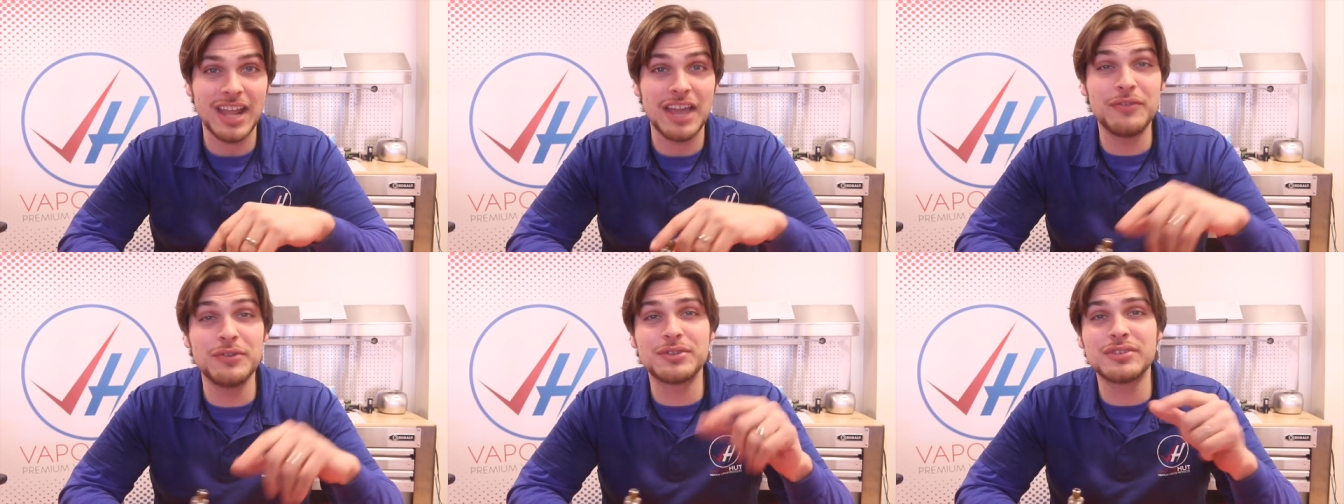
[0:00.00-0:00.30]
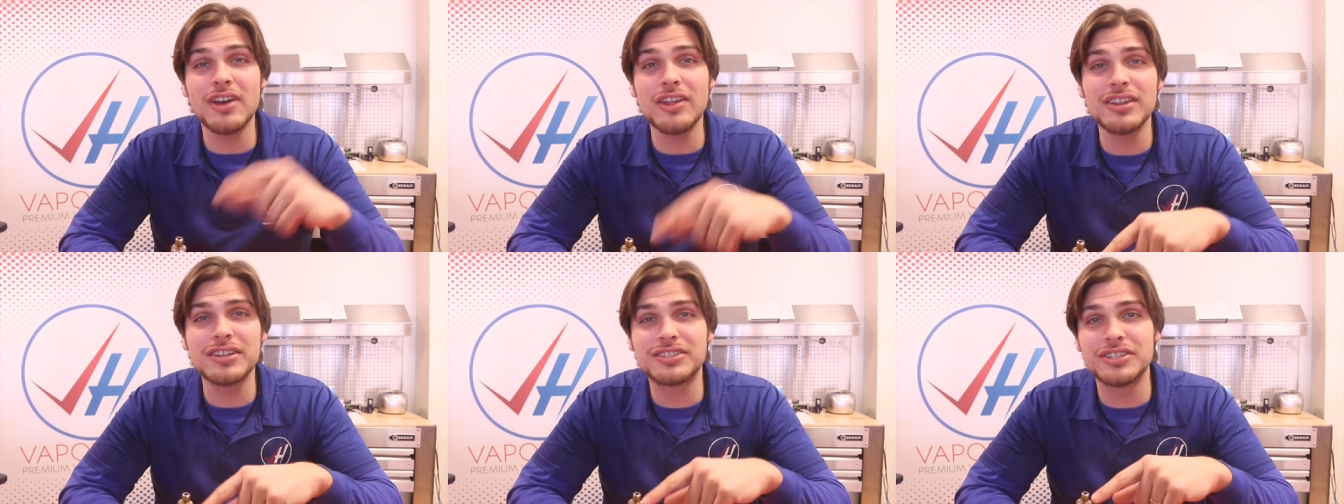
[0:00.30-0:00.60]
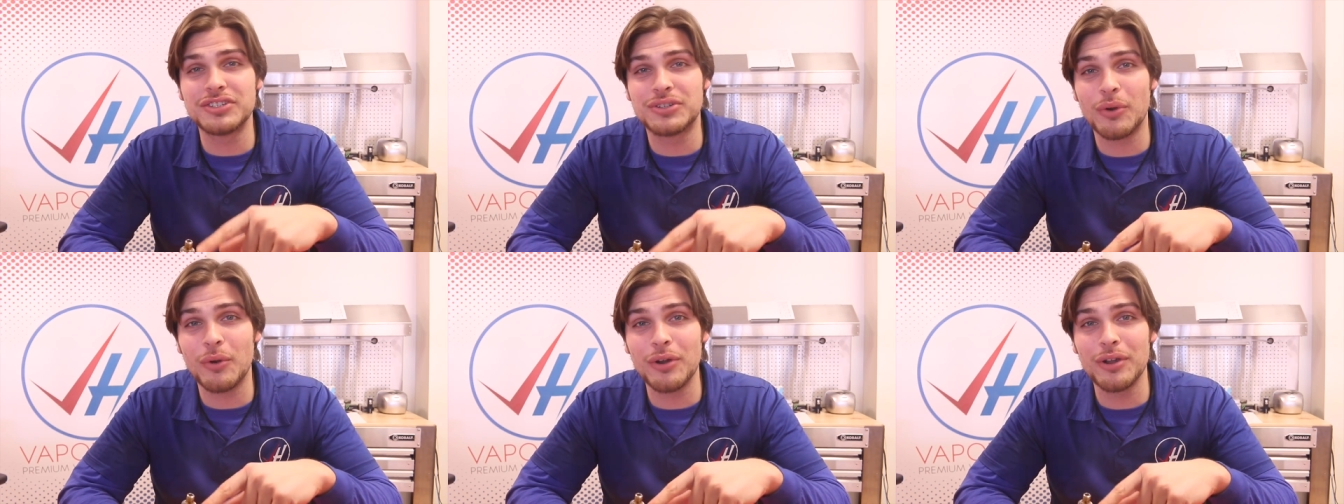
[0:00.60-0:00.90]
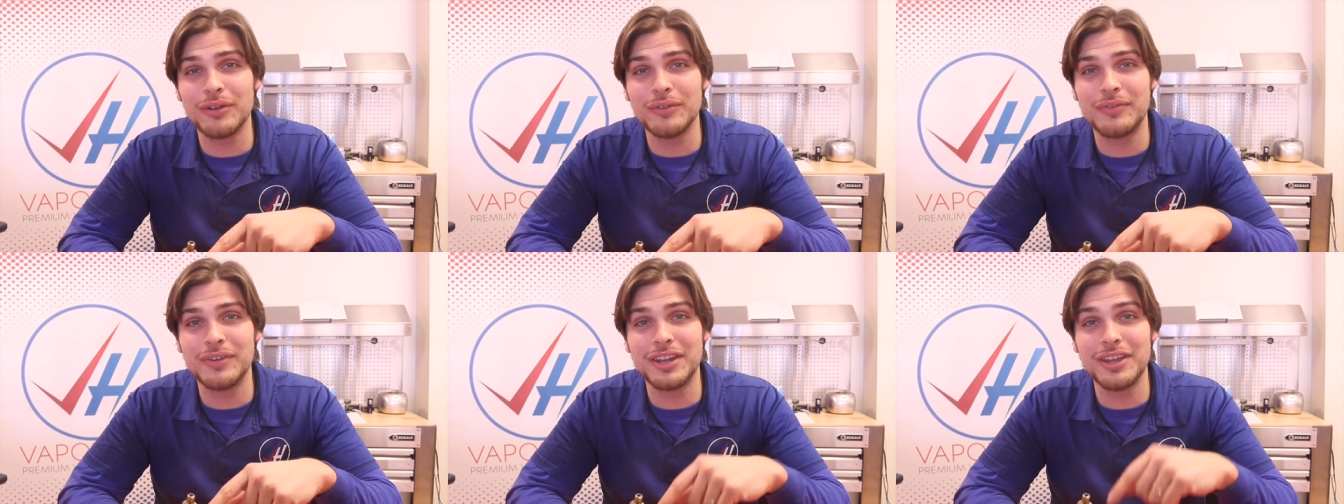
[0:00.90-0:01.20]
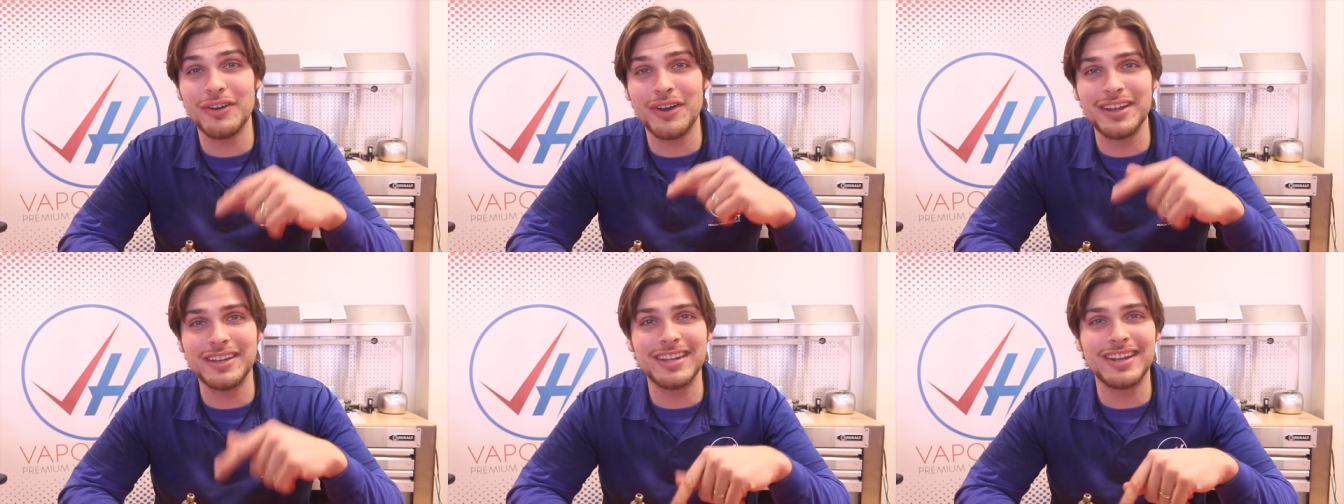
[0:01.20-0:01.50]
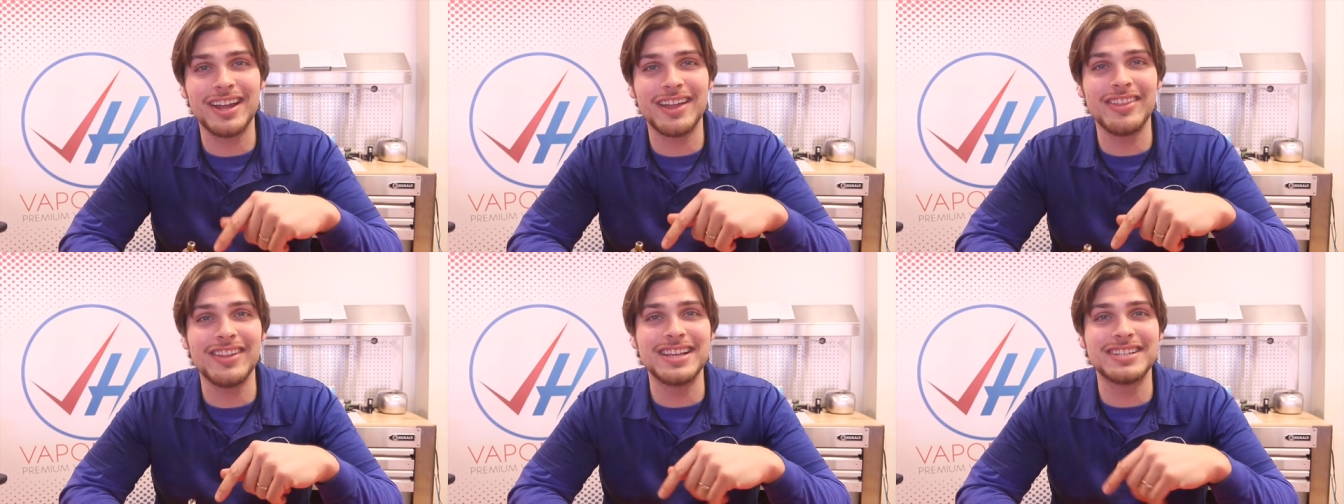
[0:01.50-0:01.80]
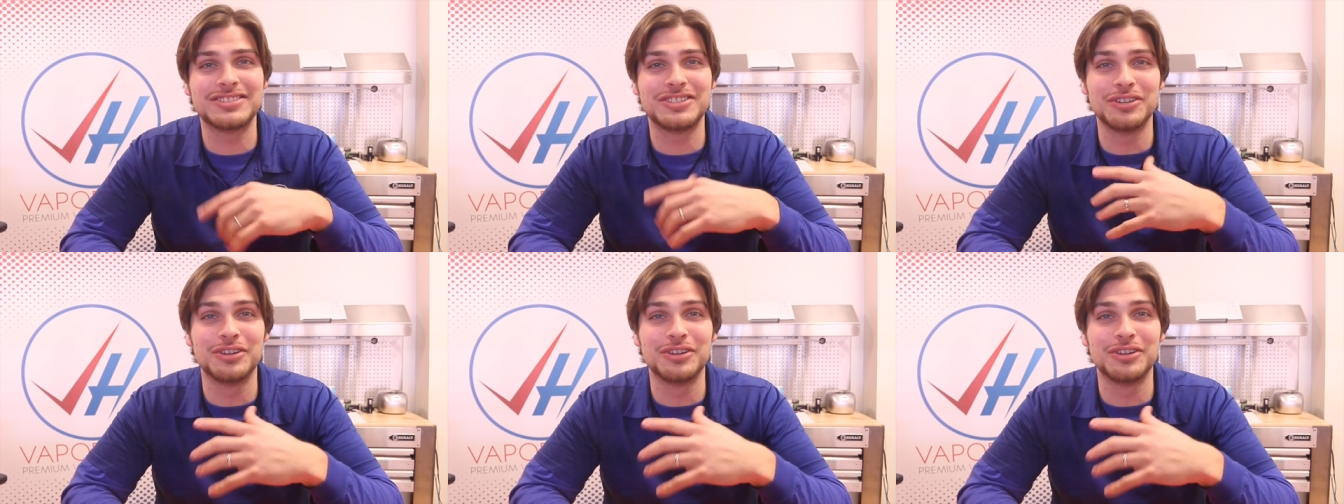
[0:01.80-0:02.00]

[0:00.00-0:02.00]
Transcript: If you saw the tutorial video I did on this,